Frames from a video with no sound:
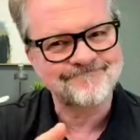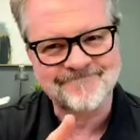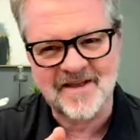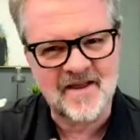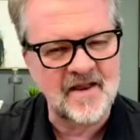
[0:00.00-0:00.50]

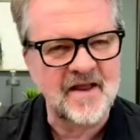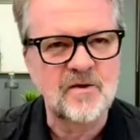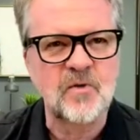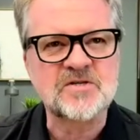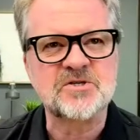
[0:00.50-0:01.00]
I get a lot of
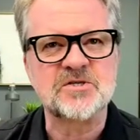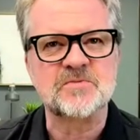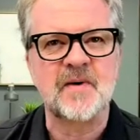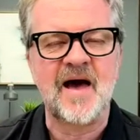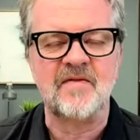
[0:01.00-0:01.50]
questions
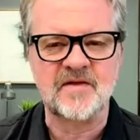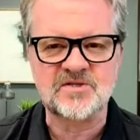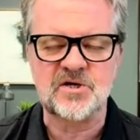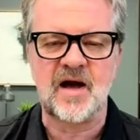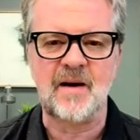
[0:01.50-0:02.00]
about, the
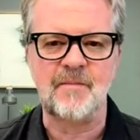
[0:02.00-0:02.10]
job